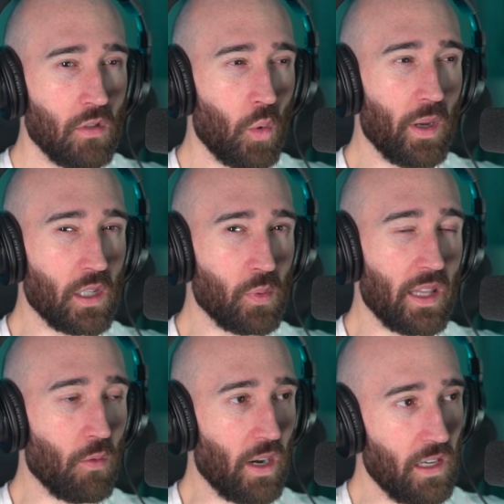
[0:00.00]
Hope I
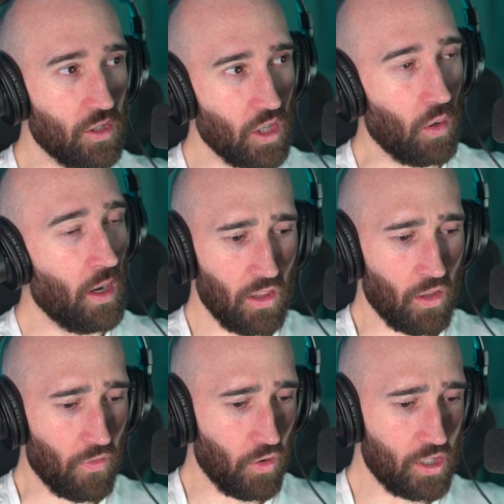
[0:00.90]
explained that right. So
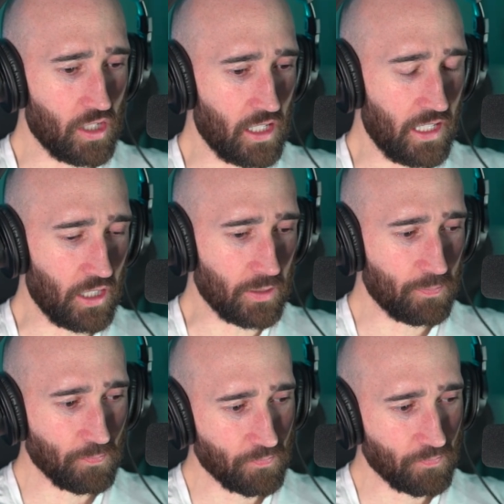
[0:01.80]
the verses in here,